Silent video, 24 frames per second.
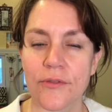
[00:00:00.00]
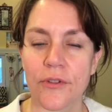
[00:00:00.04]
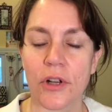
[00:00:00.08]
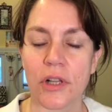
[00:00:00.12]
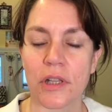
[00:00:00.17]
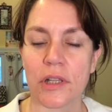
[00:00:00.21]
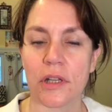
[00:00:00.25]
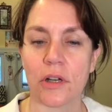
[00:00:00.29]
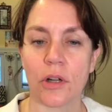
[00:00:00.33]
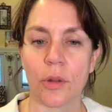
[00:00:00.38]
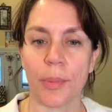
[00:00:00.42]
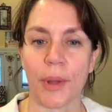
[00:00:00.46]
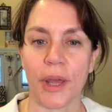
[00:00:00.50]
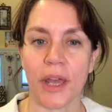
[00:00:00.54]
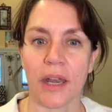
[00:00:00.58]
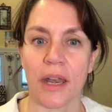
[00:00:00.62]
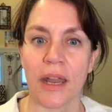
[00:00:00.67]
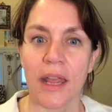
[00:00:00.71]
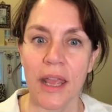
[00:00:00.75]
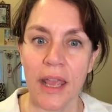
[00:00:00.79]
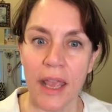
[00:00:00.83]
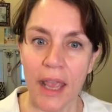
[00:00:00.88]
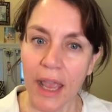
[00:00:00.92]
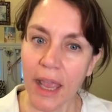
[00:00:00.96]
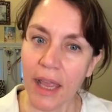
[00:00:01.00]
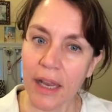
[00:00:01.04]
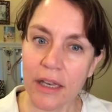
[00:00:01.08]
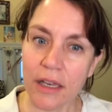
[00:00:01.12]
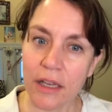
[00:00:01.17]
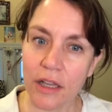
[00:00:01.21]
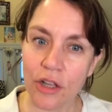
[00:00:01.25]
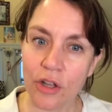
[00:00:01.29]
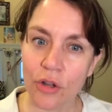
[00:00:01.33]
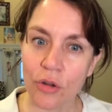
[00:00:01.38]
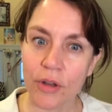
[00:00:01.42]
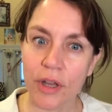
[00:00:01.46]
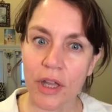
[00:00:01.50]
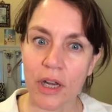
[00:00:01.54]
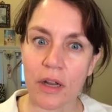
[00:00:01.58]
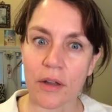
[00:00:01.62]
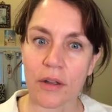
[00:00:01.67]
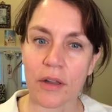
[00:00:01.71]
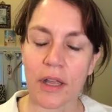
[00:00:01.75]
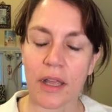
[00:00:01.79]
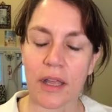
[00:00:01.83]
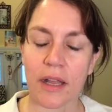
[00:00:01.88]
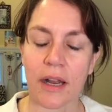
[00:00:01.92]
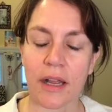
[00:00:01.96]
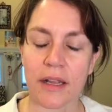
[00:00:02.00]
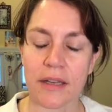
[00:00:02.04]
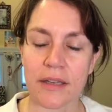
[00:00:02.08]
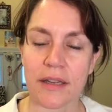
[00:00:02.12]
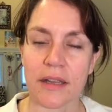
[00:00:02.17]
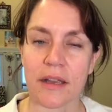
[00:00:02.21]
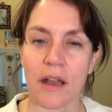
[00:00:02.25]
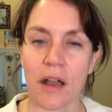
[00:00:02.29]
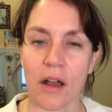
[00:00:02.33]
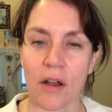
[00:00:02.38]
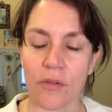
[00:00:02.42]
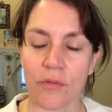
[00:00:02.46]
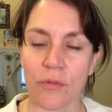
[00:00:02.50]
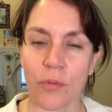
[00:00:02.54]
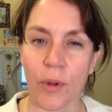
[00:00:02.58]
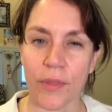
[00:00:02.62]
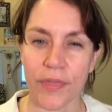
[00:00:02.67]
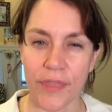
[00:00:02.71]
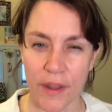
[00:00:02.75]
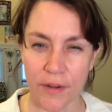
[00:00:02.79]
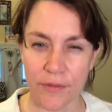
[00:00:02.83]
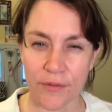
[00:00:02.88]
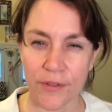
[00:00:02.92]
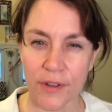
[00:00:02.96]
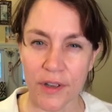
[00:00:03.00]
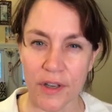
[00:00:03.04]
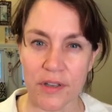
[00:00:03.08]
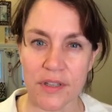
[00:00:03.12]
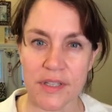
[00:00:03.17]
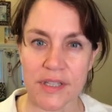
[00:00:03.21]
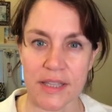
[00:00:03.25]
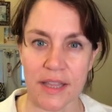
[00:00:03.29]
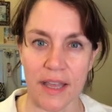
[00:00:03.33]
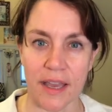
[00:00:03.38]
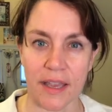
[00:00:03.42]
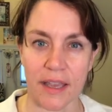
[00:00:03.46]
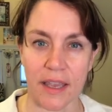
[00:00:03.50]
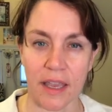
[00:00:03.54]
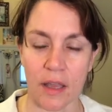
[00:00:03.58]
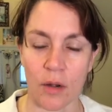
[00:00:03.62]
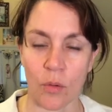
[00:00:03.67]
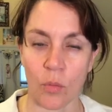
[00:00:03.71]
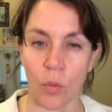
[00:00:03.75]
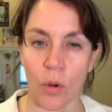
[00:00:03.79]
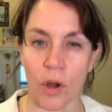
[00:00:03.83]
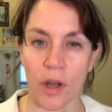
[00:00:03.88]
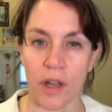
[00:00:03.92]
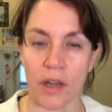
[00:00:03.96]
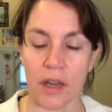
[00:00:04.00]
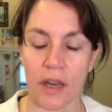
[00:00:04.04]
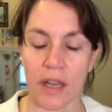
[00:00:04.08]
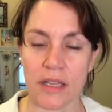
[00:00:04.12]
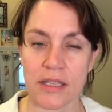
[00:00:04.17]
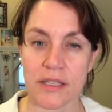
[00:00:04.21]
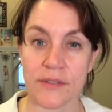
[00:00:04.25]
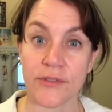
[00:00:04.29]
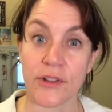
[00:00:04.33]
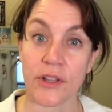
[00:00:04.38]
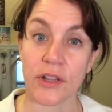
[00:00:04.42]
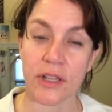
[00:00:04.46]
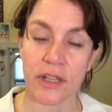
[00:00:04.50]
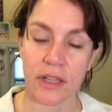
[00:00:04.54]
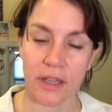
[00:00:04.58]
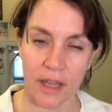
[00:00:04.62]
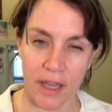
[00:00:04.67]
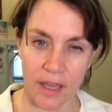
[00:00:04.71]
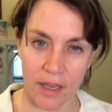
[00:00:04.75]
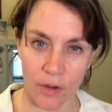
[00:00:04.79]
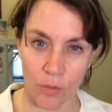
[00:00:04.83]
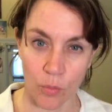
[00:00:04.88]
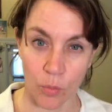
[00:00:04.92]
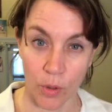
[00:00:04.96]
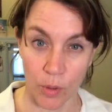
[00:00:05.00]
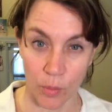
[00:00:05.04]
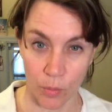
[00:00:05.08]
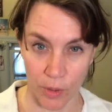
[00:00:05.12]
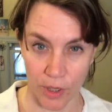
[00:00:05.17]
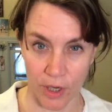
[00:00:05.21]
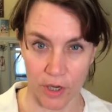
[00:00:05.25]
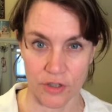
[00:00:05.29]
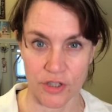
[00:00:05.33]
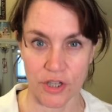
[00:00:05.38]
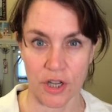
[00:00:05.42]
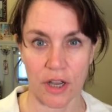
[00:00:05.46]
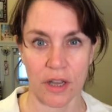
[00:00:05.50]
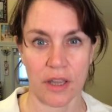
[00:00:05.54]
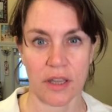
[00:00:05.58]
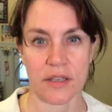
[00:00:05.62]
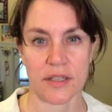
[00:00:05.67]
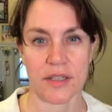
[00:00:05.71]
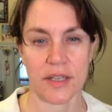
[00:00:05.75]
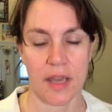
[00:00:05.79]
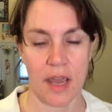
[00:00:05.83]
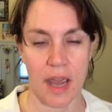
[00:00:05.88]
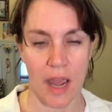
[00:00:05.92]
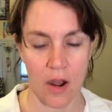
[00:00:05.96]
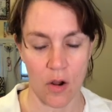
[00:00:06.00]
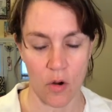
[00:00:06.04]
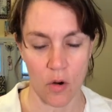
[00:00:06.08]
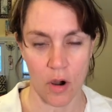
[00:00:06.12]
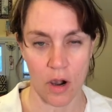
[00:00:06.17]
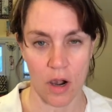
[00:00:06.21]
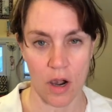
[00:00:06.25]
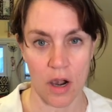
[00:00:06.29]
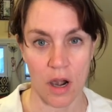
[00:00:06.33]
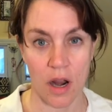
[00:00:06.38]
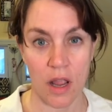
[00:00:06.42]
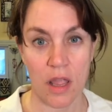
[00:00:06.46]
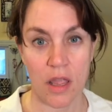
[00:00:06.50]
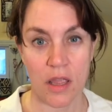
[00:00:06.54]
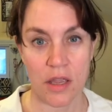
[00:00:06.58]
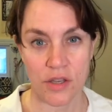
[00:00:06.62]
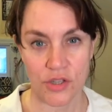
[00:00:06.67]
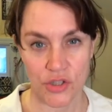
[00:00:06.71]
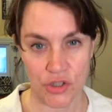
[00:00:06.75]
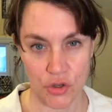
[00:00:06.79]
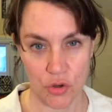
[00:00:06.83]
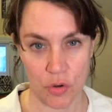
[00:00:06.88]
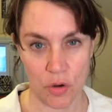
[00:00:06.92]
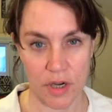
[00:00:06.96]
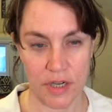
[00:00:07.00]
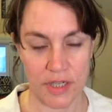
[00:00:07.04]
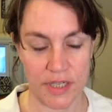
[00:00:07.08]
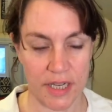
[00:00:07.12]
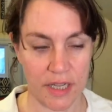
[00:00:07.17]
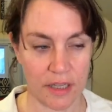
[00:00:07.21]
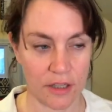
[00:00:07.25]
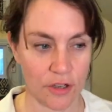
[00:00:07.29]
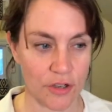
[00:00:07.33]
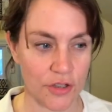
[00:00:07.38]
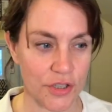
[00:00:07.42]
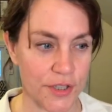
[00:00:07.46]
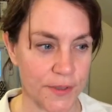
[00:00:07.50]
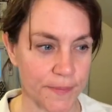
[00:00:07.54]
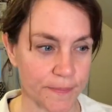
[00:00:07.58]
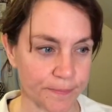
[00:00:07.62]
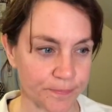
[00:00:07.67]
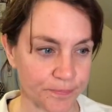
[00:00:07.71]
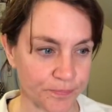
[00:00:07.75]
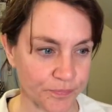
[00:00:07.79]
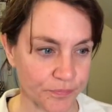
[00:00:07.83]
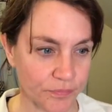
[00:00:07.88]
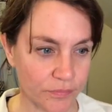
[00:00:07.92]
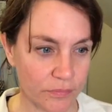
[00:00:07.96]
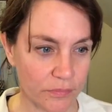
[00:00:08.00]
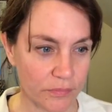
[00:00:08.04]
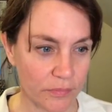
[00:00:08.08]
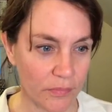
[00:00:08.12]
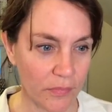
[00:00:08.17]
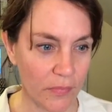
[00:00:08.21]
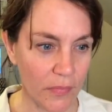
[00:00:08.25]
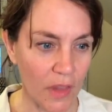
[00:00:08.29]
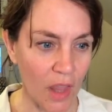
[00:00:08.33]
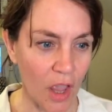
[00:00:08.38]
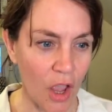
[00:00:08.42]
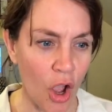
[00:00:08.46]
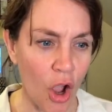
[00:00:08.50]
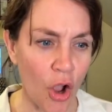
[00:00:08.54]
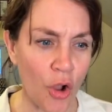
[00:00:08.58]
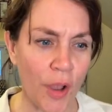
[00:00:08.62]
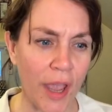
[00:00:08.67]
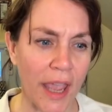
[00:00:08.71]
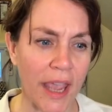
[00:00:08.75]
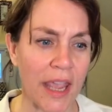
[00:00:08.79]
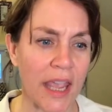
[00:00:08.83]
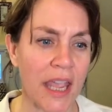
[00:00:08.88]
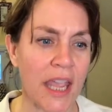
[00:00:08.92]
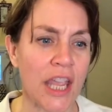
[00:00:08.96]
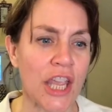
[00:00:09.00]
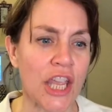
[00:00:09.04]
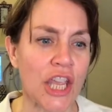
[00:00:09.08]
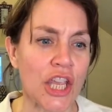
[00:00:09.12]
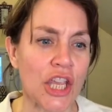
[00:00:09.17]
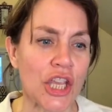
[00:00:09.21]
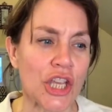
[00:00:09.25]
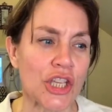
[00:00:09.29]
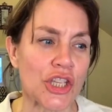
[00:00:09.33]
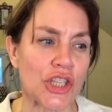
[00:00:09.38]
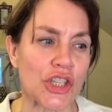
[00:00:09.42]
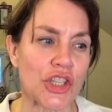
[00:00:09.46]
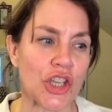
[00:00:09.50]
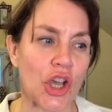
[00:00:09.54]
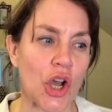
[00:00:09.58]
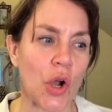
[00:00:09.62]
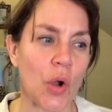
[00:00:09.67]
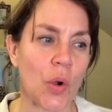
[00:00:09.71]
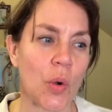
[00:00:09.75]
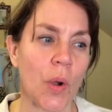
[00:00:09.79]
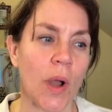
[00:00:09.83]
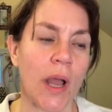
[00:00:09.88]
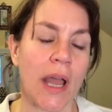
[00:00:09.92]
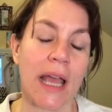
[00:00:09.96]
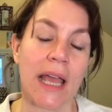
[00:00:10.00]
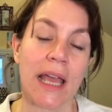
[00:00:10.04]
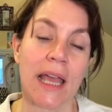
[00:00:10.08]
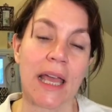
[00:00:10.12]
for a little bit, and you'll get an idea of what that feels like and what it's feeling like when we are talking to our storytellers. Okay. So